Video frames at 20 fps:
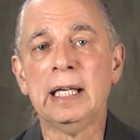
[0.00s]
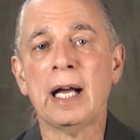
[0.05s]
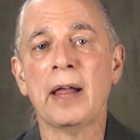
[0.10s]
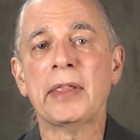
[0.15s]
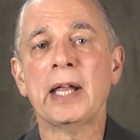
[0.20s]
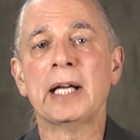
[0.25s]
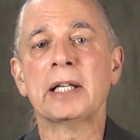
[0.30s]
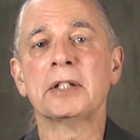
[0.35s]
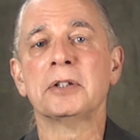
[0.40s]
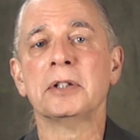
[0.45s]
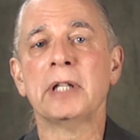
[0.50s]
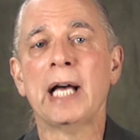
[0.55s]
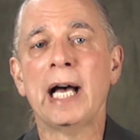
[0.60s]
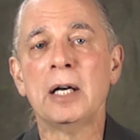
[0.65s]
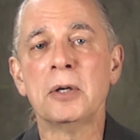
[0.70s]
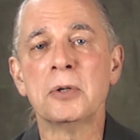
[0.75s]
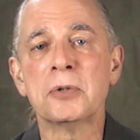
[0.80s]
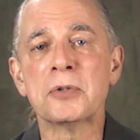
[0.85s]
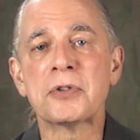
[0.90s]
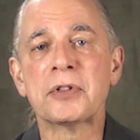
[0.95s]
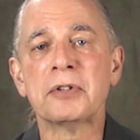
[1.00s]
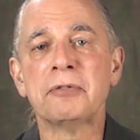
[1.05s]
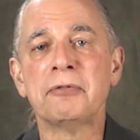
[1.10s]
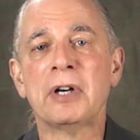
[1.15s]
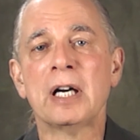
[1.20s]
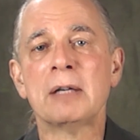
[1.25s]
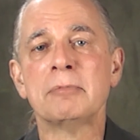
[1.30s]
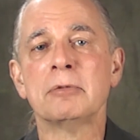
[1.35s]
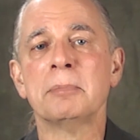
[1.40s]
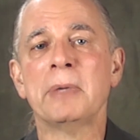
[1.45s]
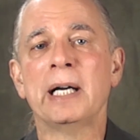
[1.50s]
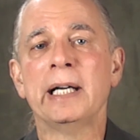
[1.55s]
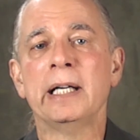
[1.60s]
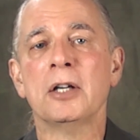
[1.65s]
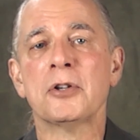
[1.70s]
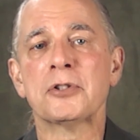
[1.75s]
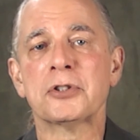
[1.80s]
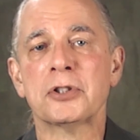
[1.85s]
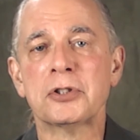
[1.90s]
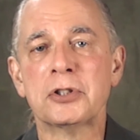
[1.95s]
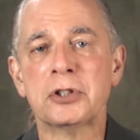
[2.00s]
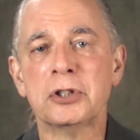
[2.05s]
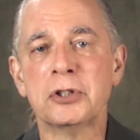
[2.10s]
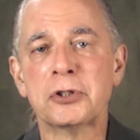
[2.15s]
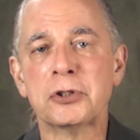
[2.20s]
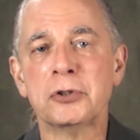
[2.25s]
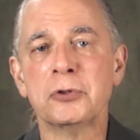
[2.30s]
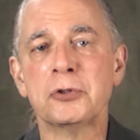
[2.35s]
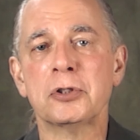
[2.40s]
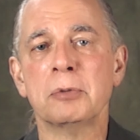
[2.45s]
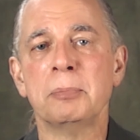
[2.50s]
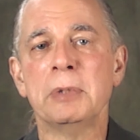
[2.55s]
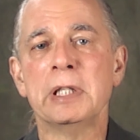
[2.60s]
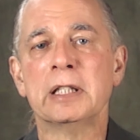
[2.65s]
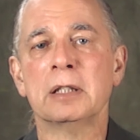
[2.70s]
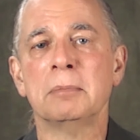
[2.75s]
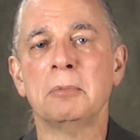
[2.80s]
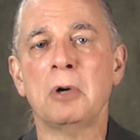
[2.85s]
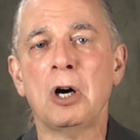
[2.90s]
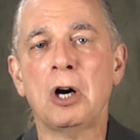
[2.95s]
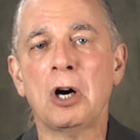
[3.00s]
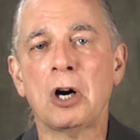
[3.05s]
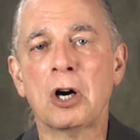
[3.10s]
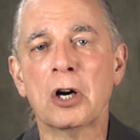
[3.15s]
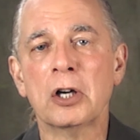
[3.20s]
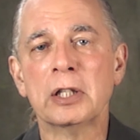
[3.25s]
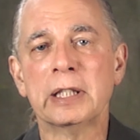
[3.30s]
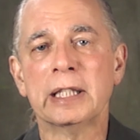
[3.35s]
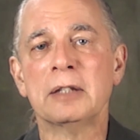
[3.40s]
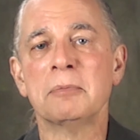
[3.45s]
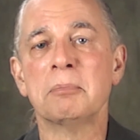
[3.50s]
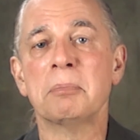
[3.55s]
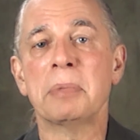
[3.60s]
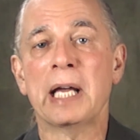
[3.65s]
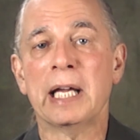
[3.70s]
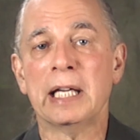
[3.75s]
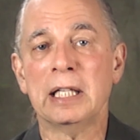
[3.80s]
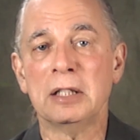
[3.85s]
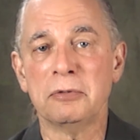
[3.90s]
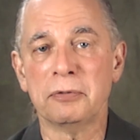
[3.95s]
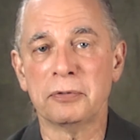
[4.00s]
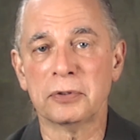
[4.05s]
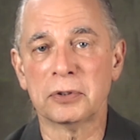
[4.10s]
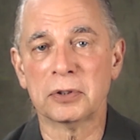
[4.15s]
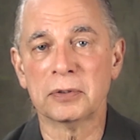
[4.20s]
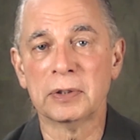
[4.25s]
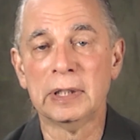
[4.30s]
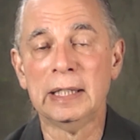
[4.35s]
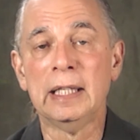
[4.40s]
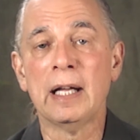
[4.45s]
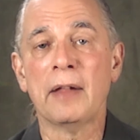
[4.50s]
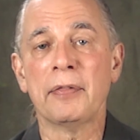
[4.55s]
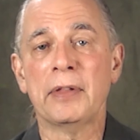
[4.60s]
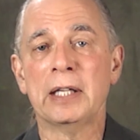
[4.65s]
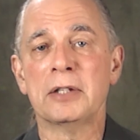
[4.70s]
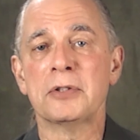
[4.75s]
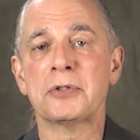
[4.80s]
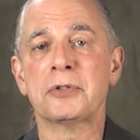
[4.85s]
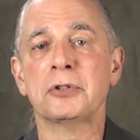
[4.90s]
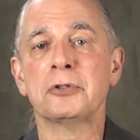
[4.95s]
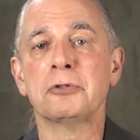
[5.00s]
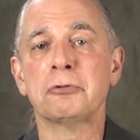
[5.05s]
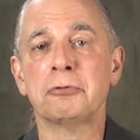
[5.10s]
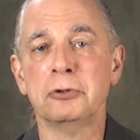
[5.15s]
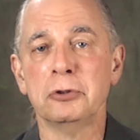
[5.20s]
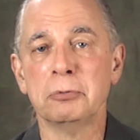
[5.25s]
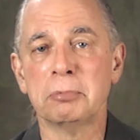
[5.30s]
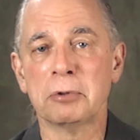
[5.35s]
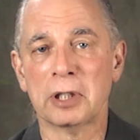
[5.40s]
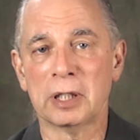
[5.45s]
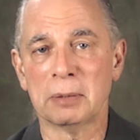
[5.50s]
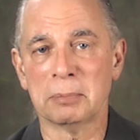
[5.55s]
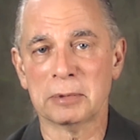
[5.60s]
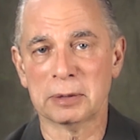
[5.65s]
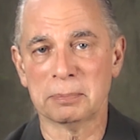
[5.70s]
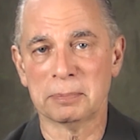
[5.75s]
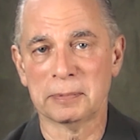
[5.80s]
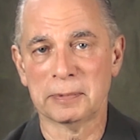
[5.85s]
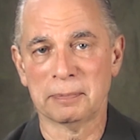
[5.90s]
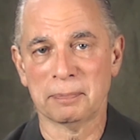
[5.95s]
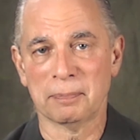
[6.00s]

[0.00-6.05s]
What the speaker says: that allows the fibromyalgia tissue to become hard and painful that is the true problem.